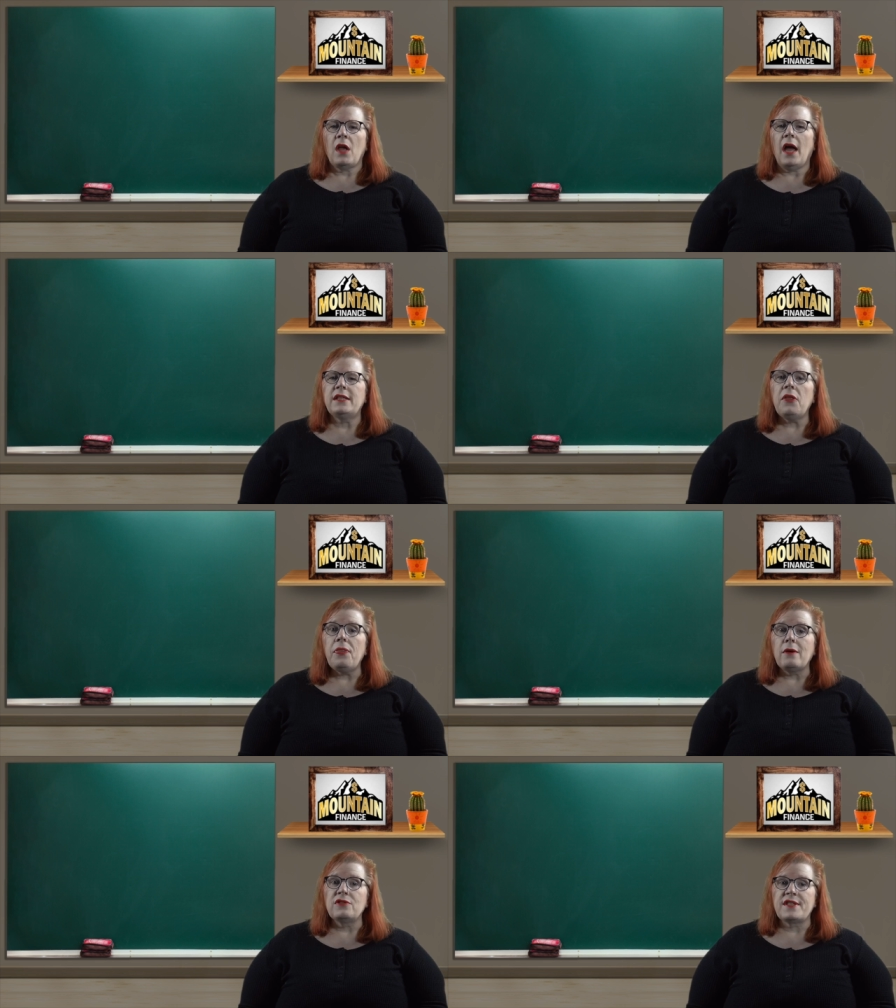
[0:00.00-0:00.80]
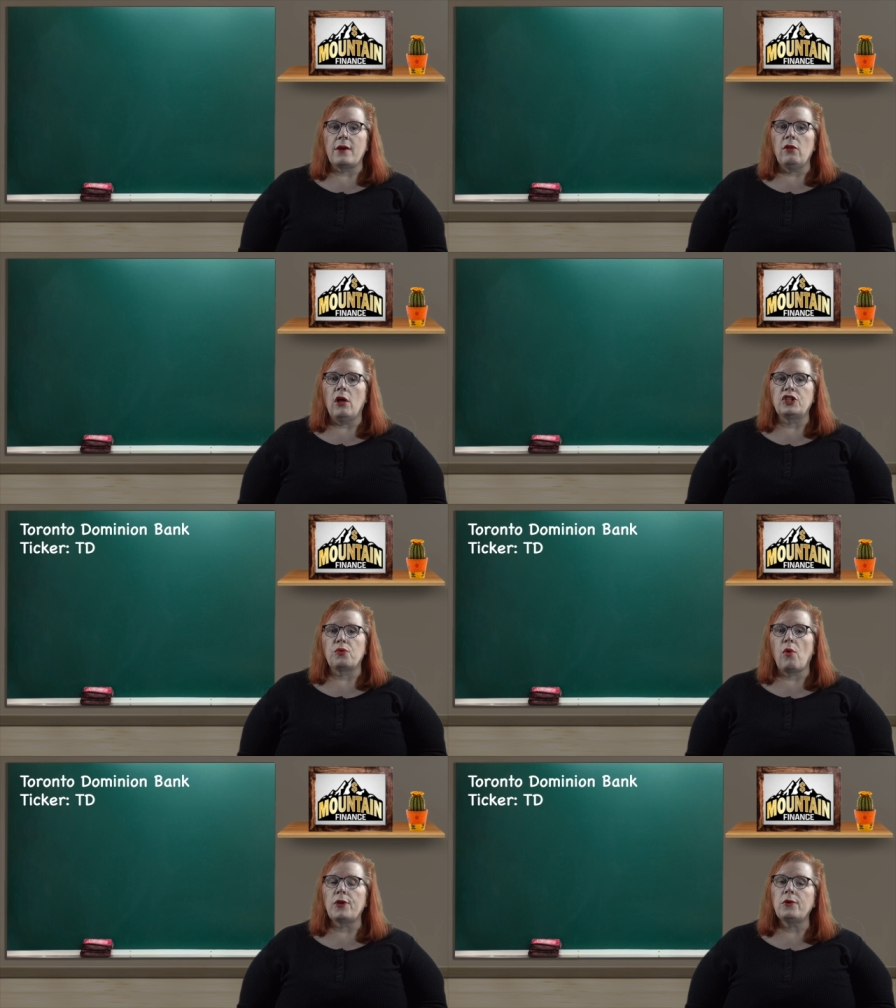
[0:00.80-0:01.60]
I did, though, settle on
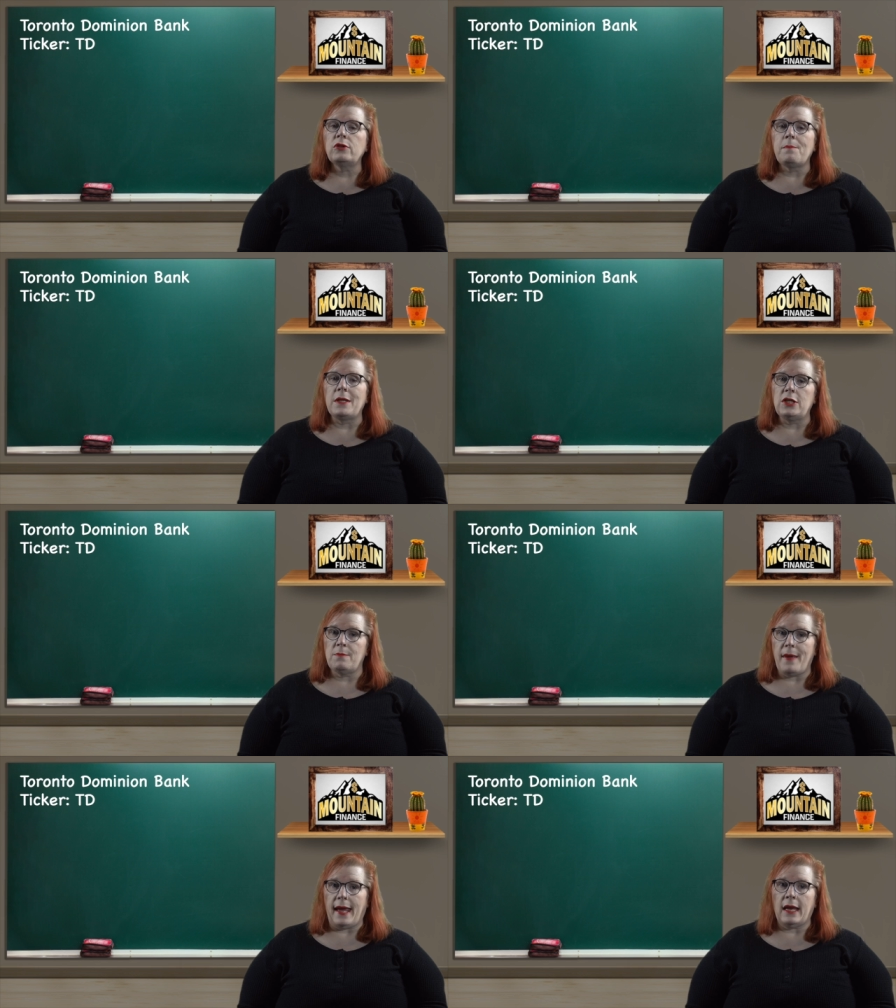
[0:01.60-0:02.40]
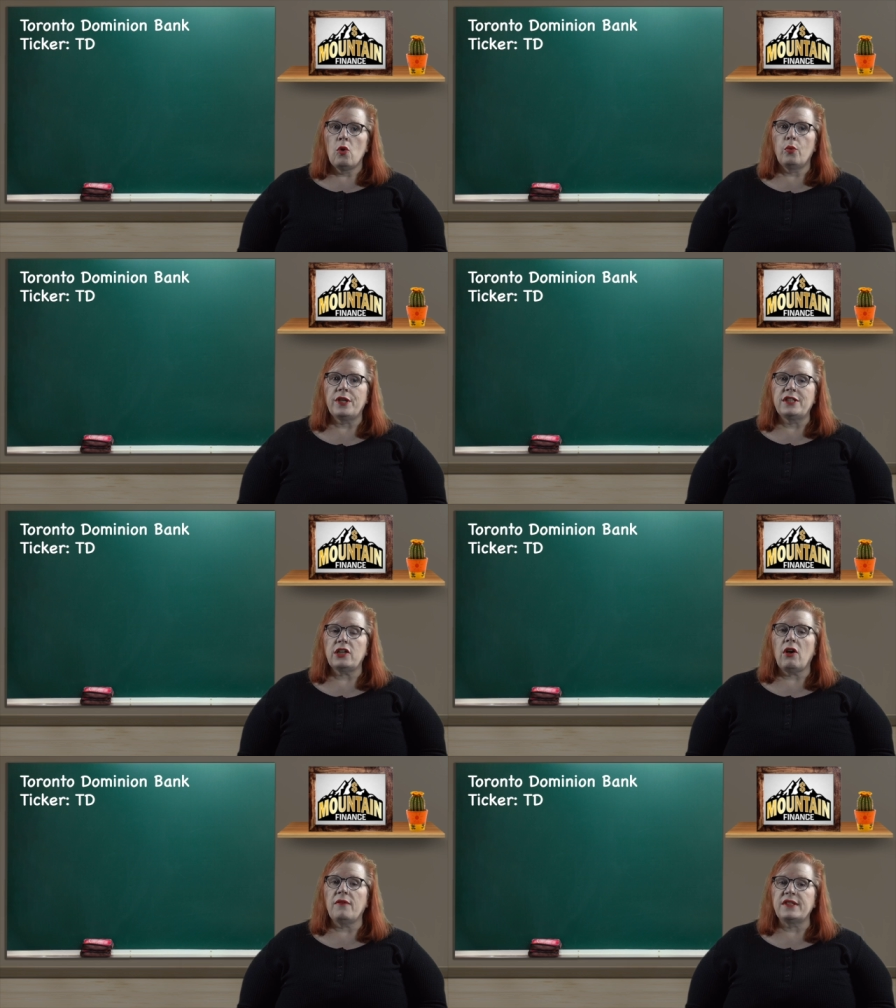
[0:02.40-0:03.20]
Toronto Dominion Bank. With a
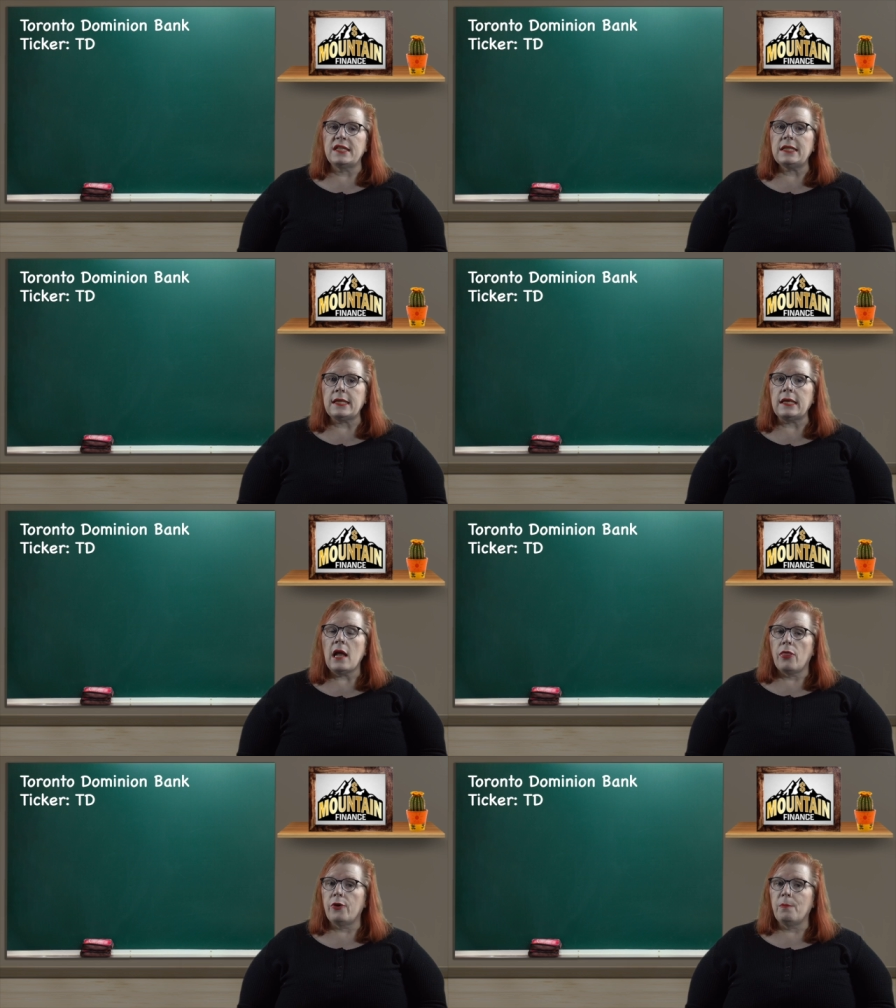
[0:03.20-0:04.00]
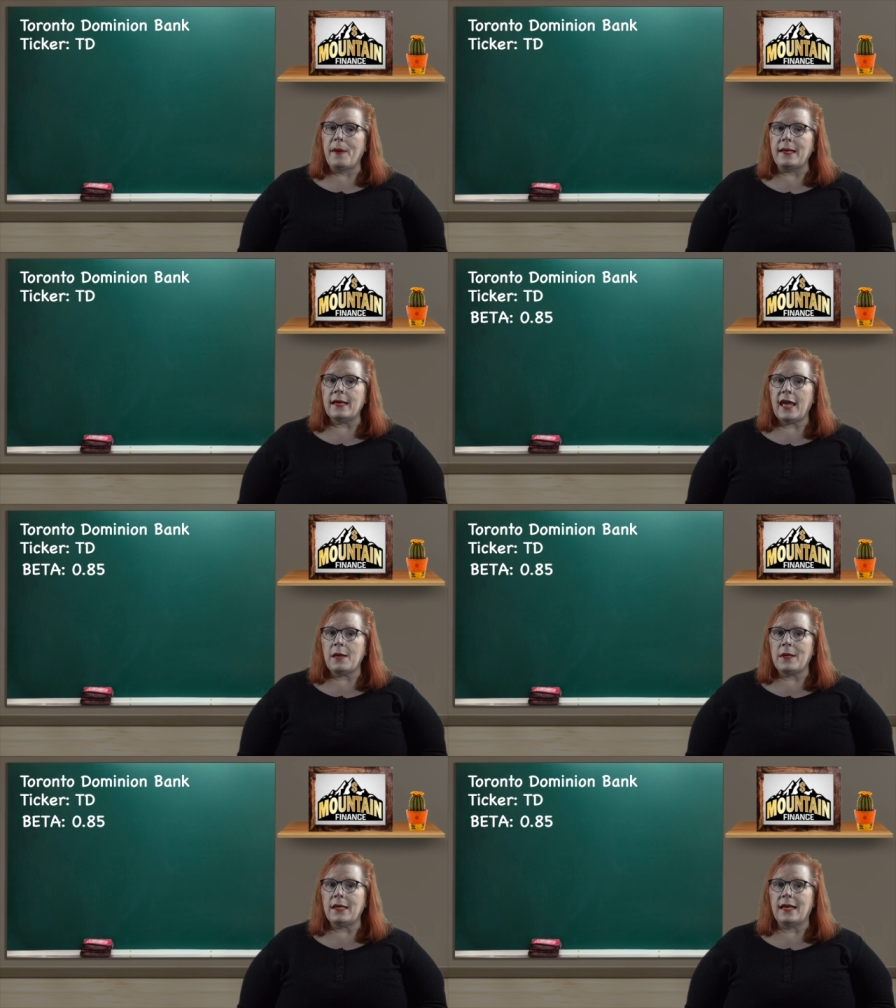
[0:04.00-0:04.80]
ticker of TD, their beta
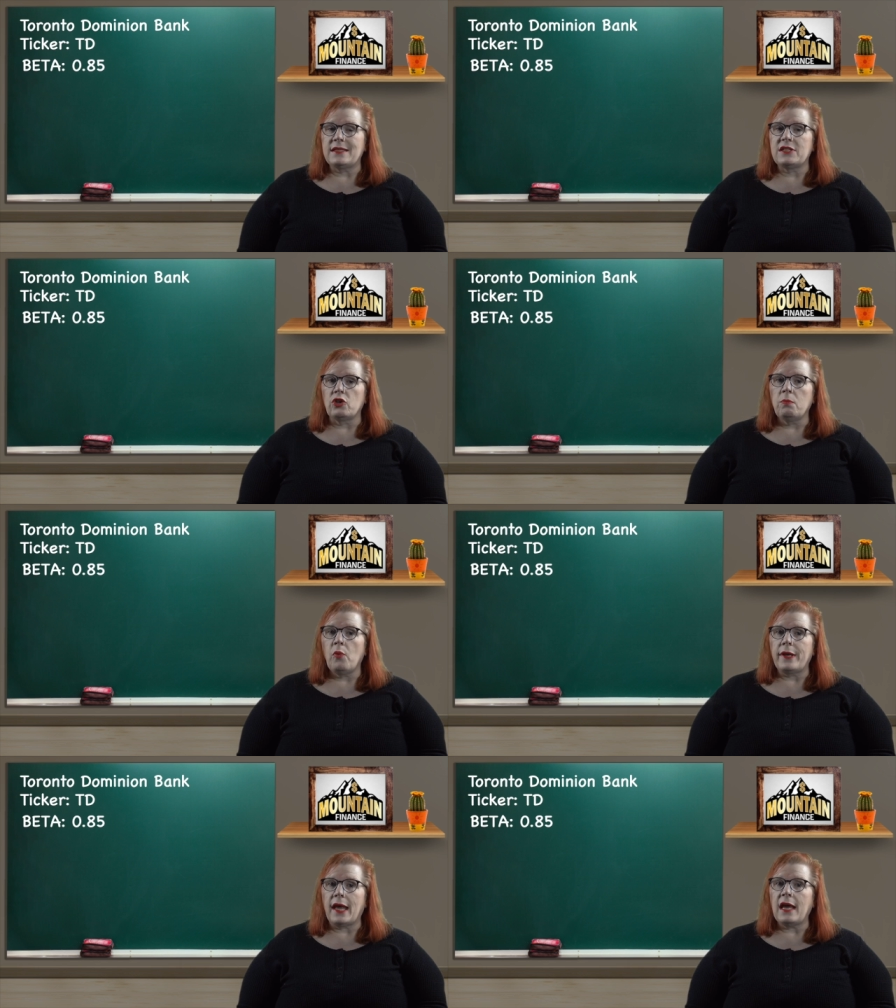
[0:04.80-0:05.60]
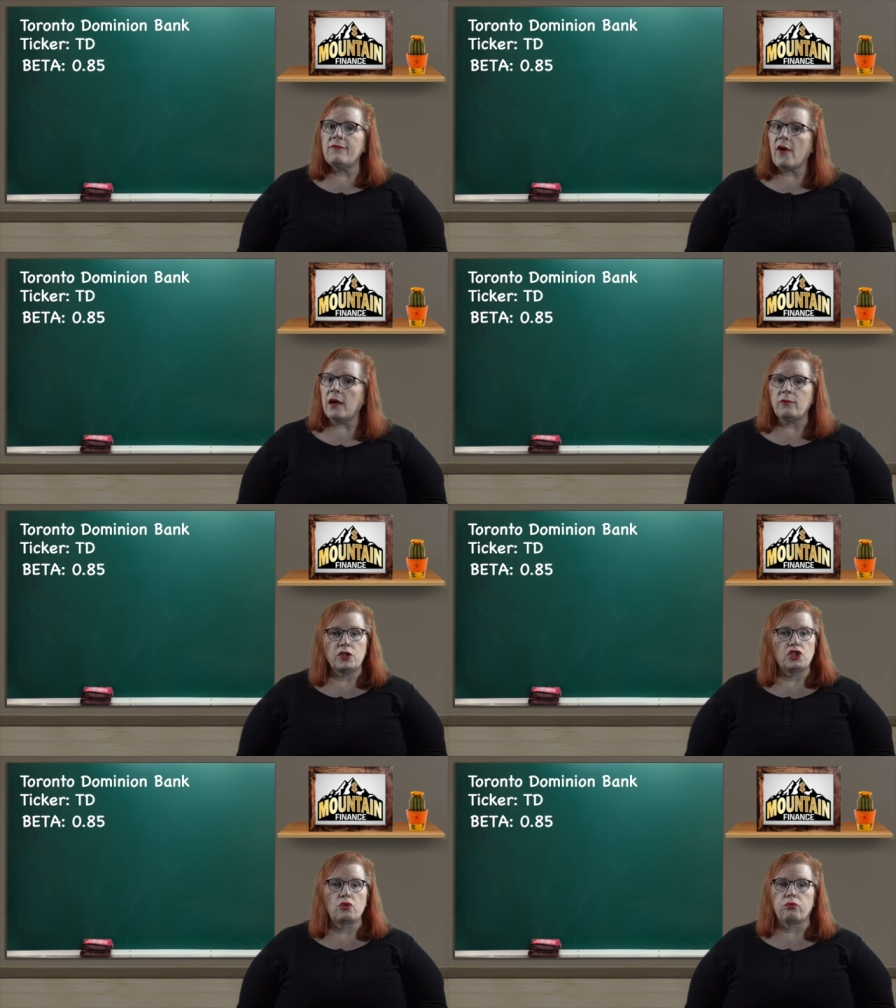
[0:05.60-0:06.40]
came in at 0.85,
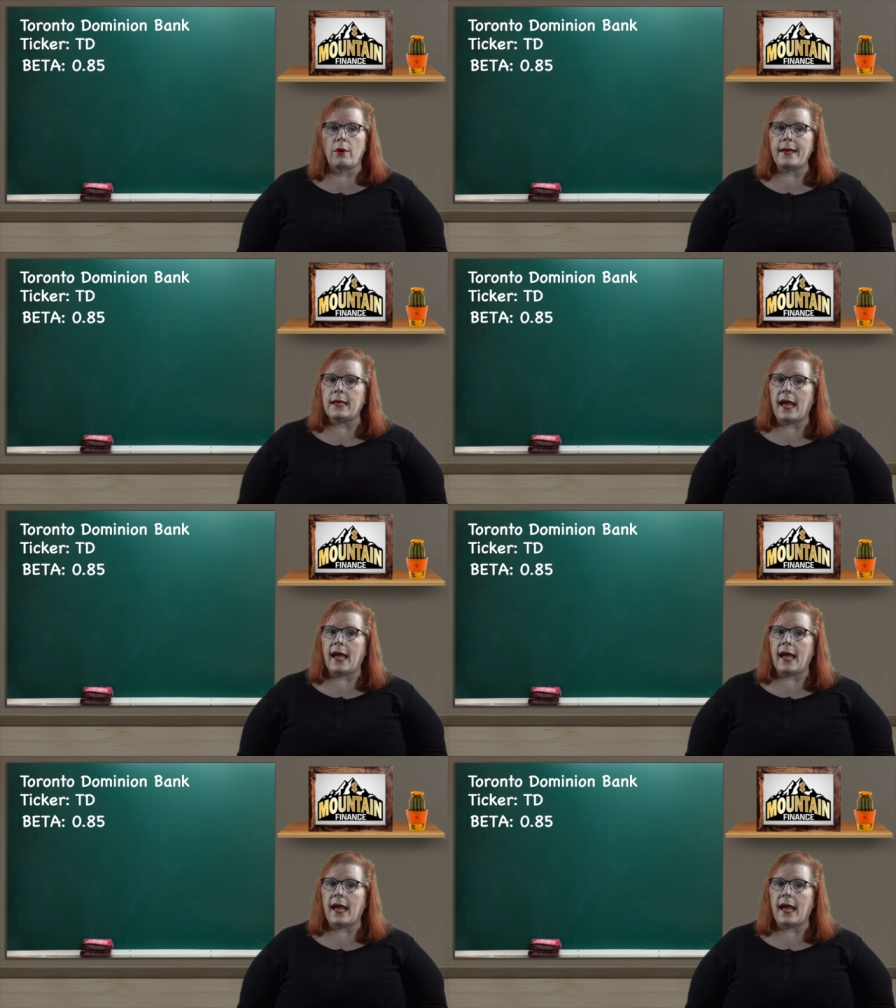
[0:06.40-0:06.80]
which is great